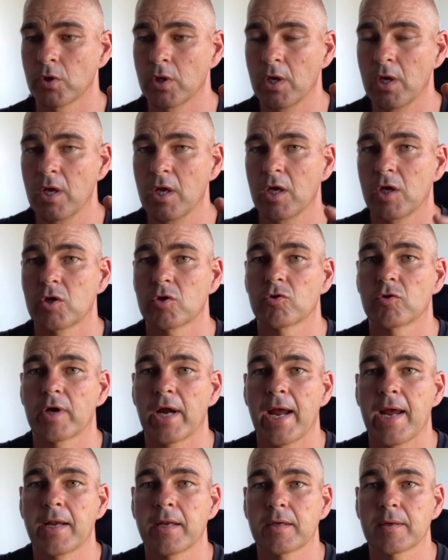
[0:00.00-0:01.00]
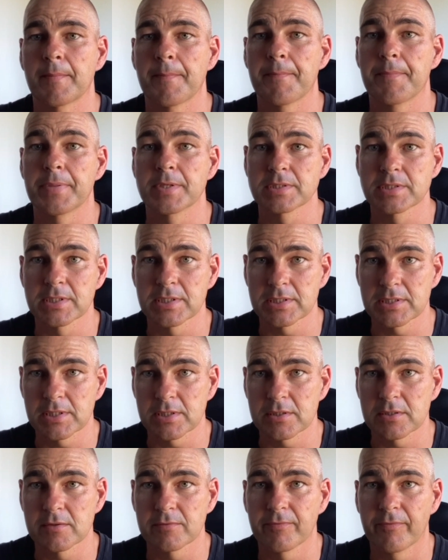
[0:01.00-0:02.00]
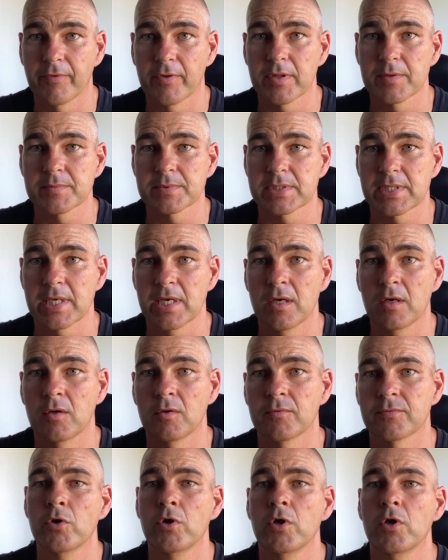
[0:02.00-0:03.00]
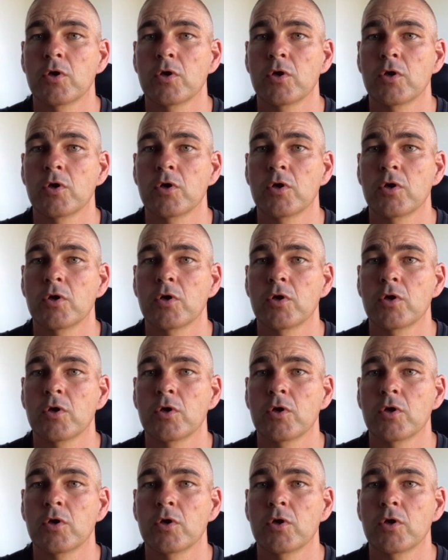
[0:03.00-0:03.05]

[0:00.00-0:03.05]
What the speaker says: creating businesses for themselves,